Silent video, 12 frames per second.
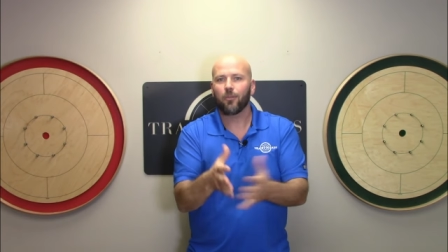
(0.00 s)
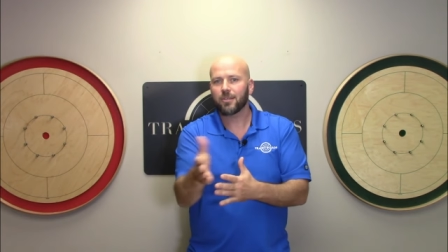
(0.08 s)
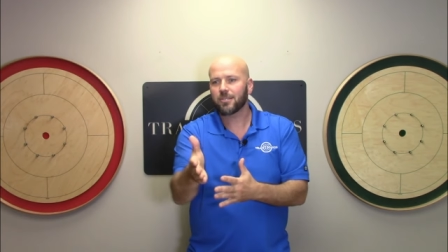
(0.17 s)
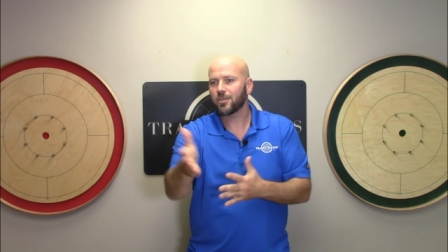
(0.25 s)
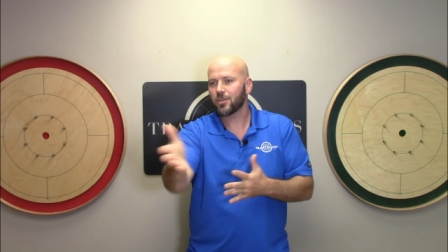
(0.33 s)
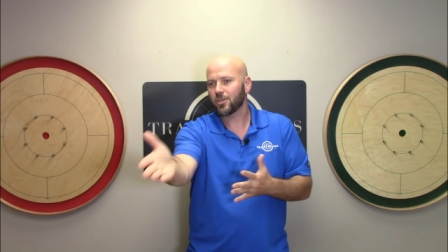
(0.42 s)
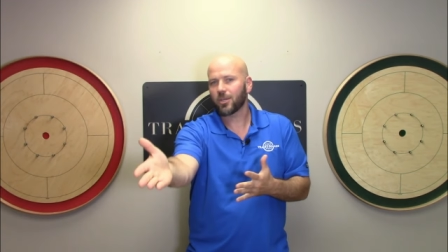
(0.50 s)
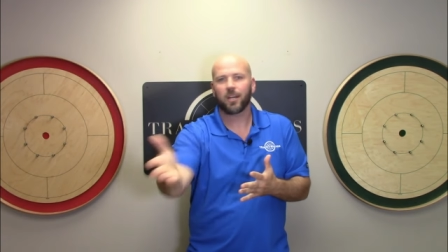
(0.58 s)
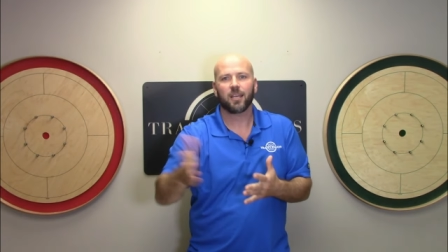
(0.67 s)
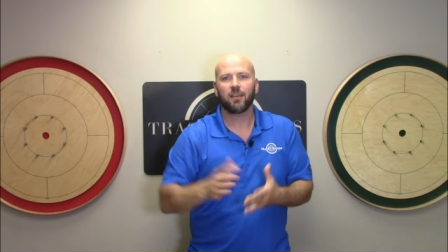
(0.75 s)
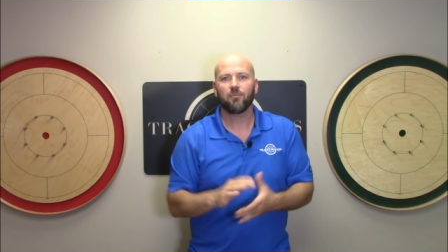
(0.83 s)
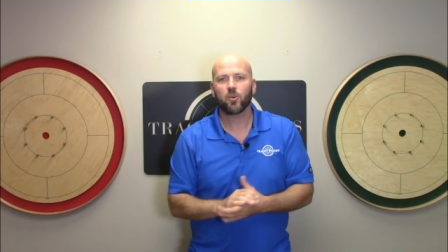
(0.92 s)
This is just going
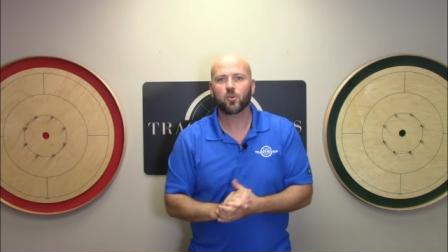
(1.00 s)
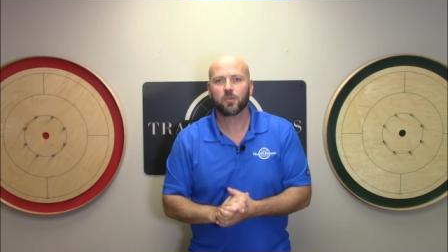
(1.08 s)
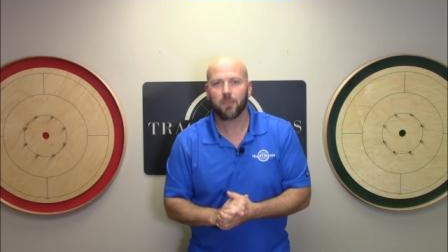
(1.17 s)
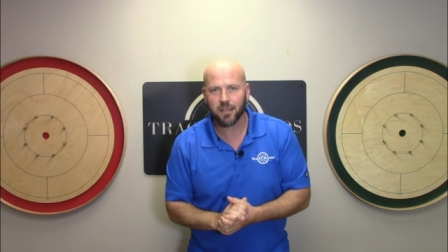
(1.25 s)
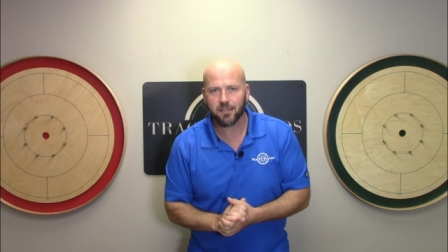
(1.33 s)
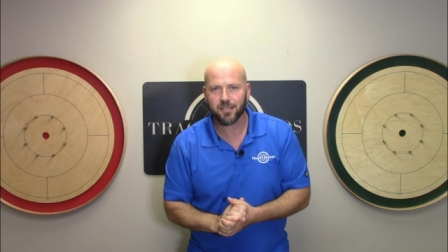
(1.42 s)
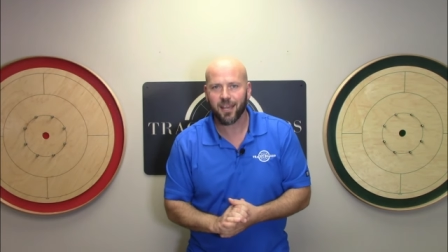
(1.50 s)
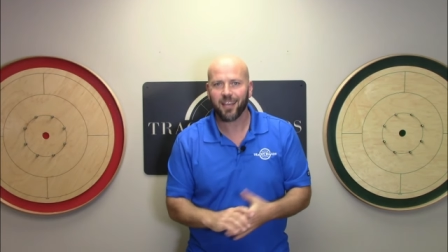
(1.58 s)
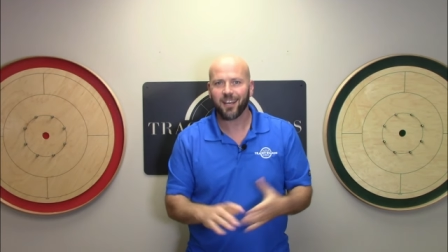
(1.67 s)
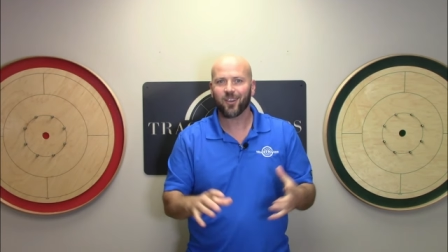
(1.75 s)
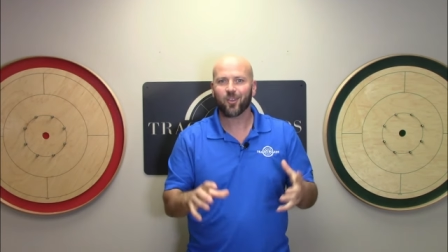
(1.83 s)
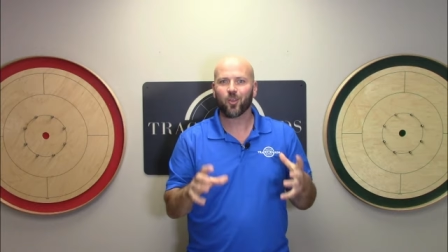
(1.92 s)
to give you some
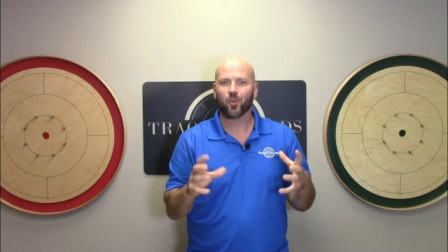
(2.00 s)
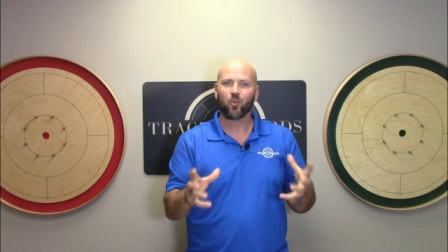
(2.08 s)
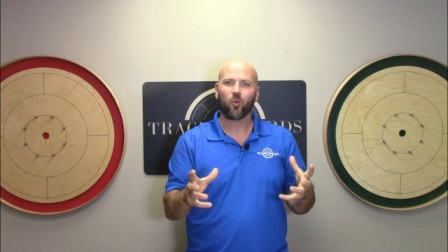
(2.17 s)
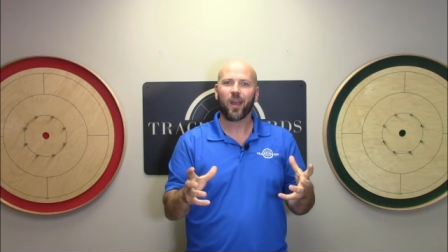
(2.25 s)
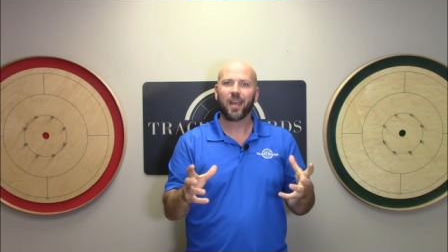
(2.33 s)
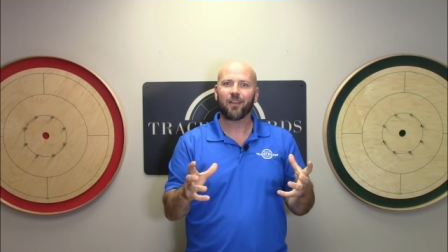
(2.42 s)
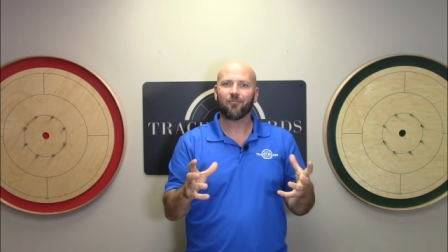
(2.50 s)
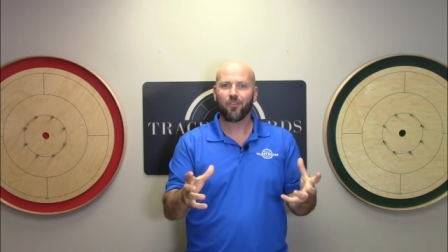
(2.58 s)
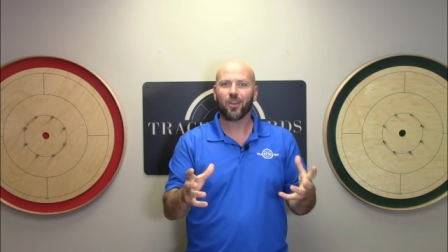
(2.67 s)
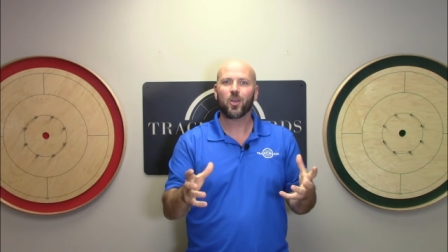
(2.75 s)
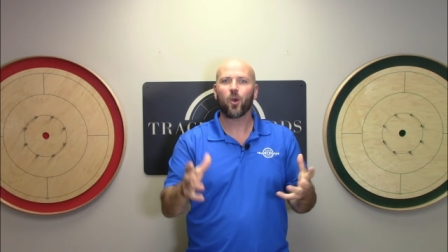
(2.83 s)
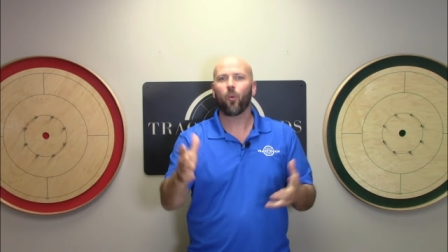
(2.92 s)
insight into the great
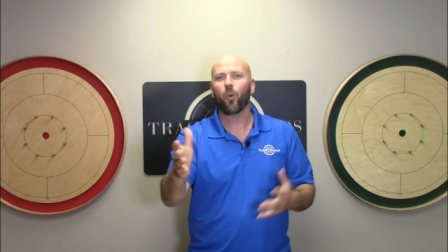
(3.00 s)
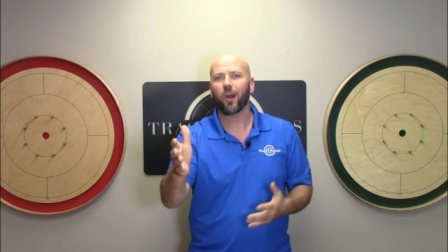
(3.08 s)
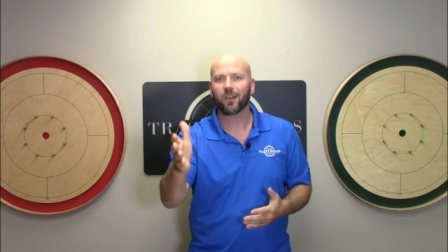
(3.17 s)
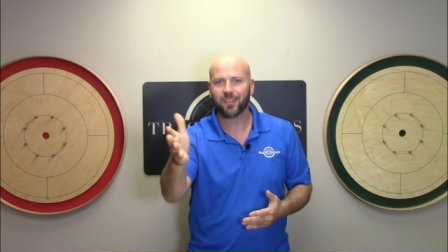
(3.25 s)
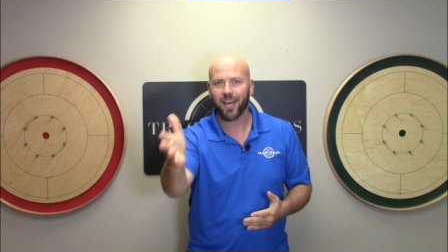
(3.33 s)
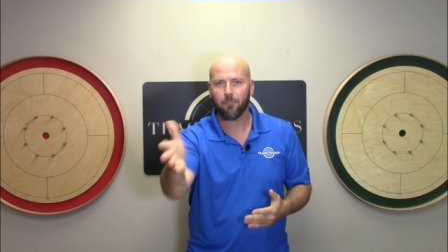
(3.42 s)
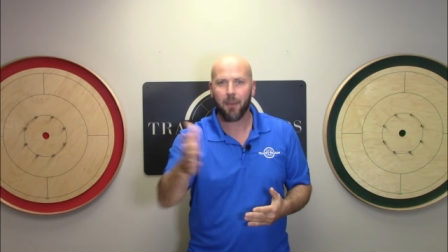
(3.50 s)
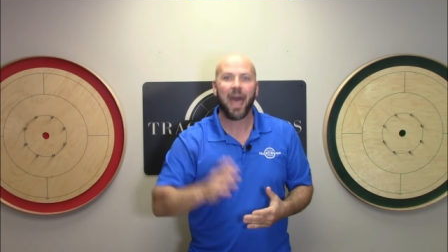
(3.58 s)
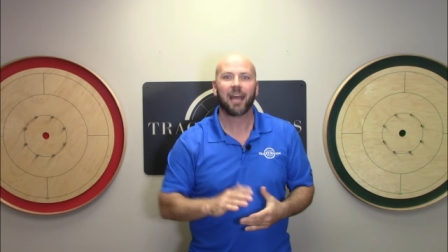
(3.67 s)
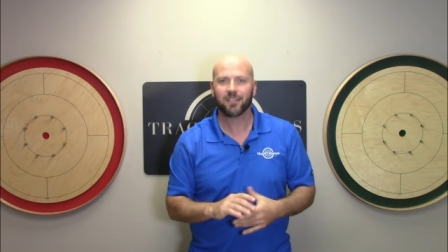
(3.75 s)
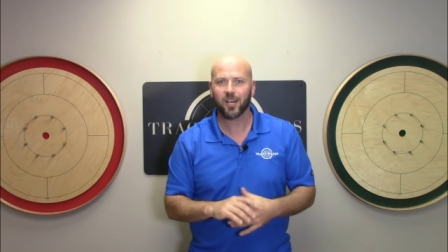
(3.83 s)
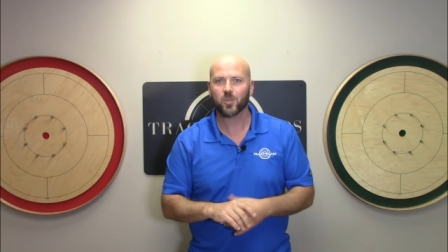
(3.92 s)
video work that
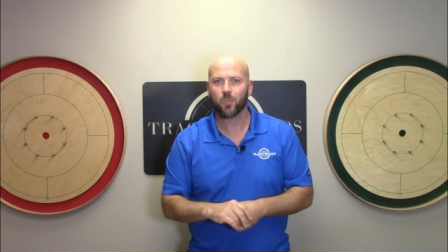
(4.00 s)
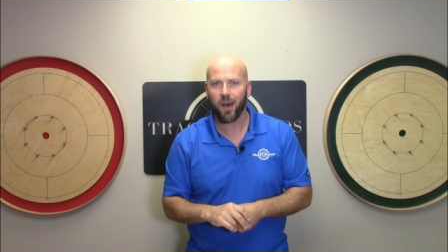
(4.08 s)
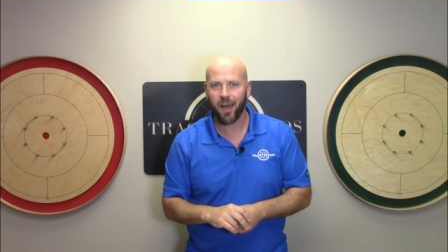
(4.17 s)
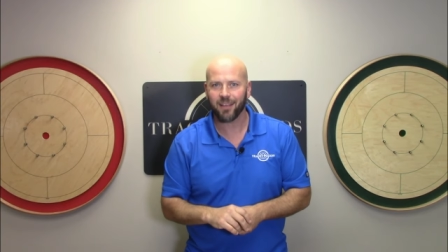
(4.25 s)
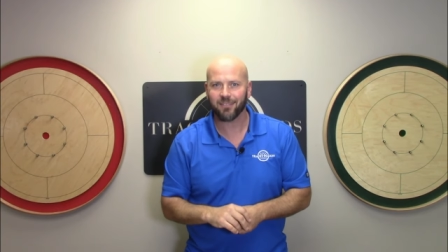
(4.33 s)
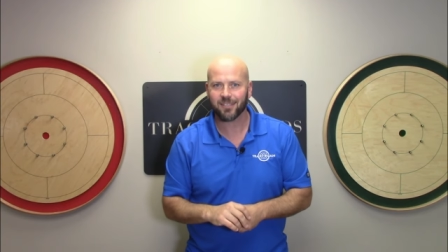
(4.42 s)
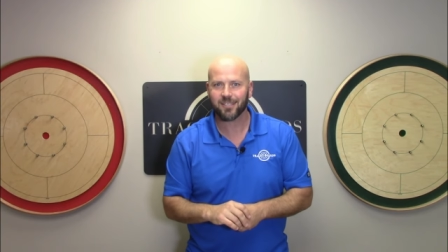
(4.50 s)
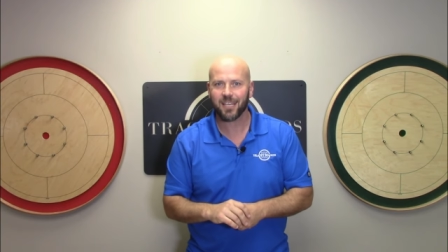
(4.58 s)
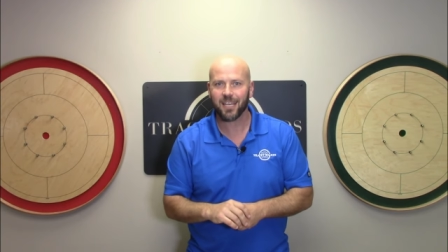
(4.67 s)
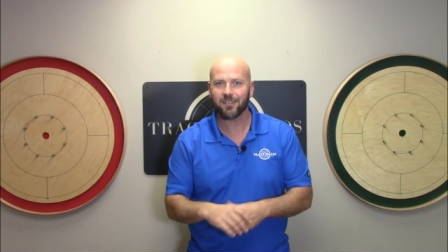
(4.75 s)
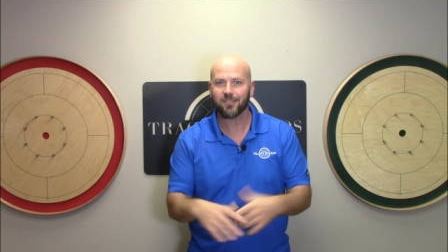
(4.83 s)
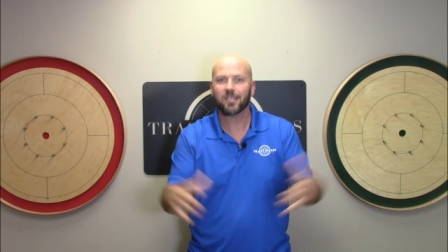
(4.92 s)
Mac does behind the
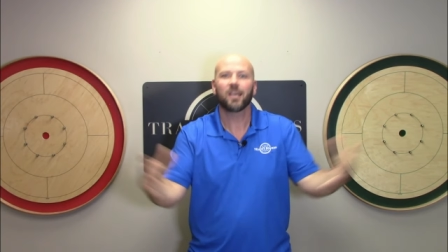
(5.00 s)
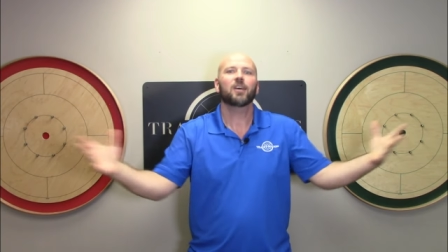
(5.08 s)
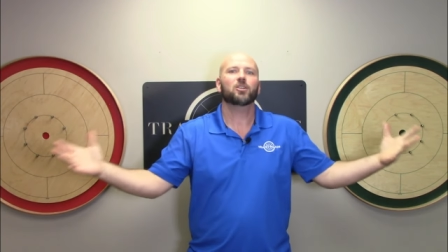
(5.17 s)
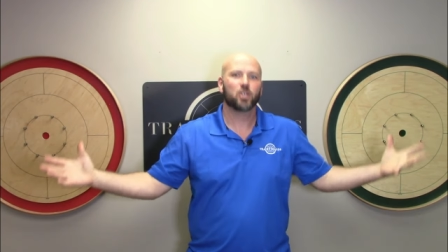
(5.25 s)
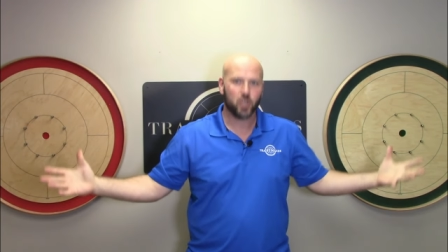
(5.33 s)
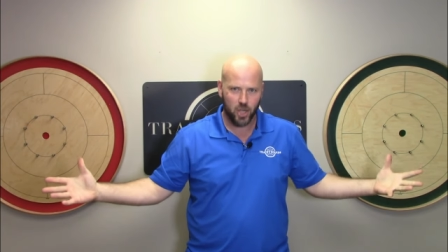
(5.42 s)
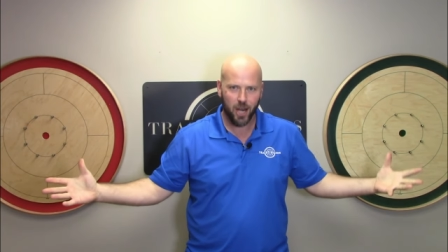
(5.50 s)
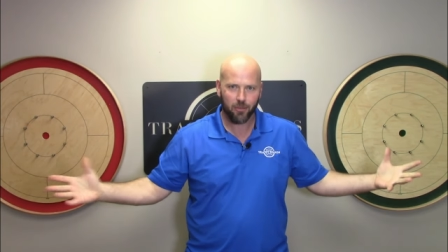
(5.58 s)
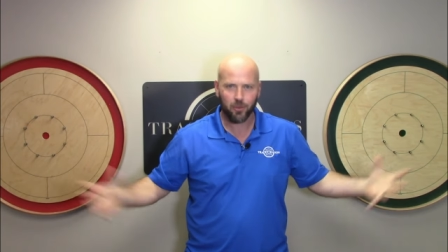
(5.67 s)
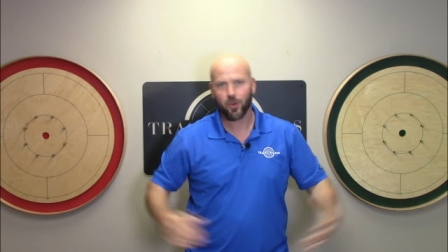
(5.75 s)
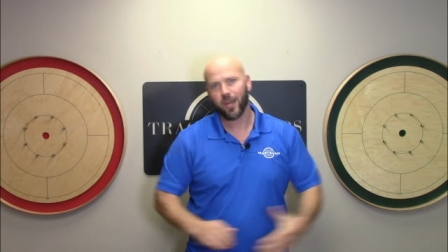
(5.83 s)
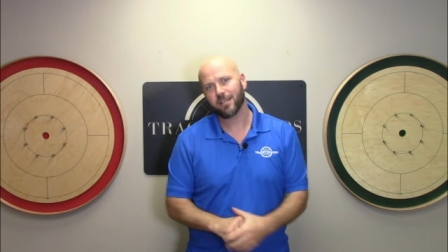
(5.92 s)
scenes to share
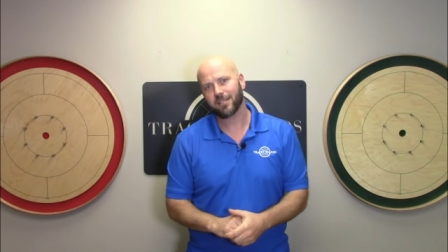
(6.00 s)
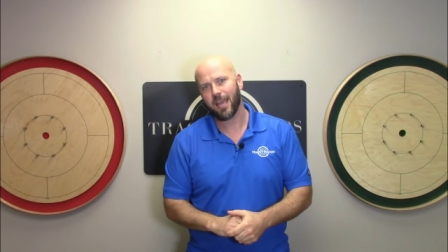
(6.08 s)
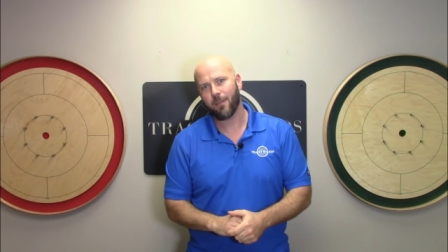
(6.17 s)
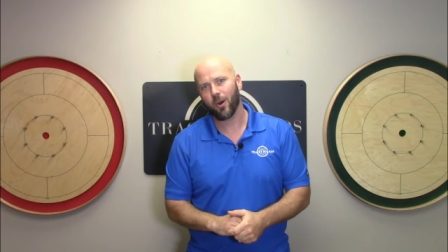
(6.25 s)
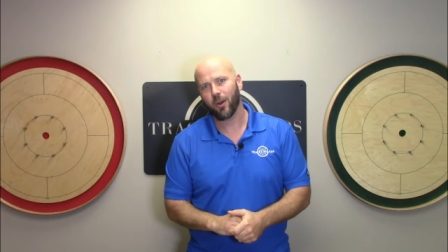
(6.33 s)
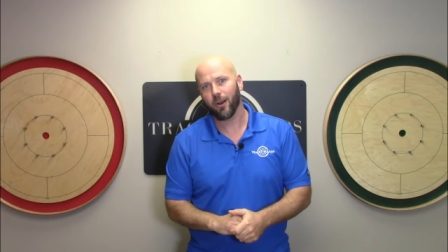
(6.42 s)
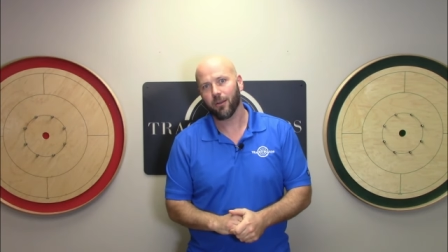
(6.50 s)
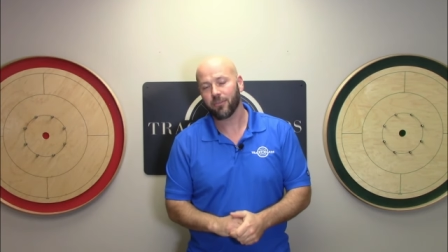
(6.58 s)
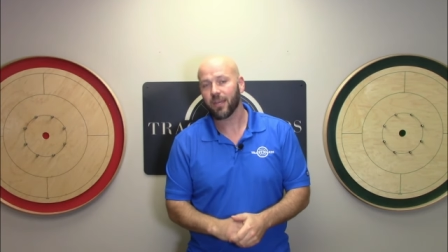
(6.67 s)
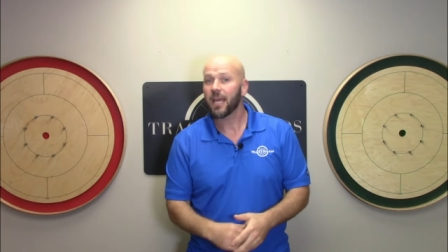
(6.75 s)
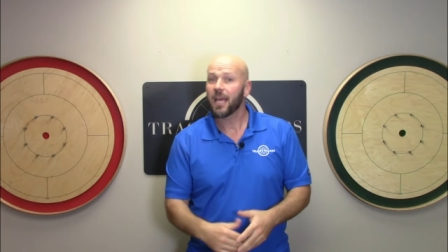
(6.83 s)
the greatest game on earth.